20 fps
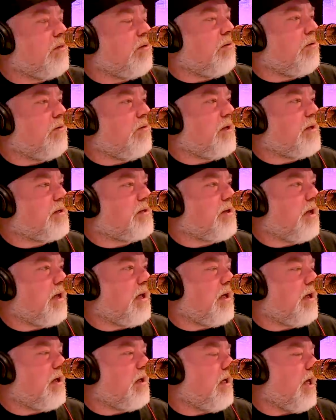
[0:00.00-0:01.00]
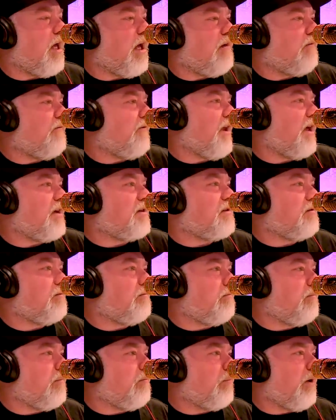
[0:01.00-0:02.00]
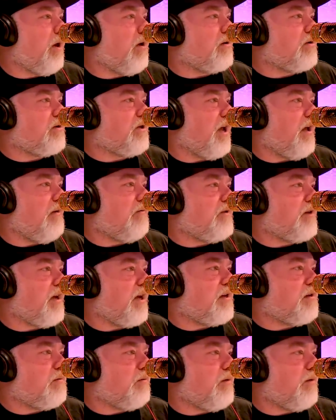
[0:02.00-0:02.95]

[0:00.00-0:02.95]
all this half dozen blokes you have sex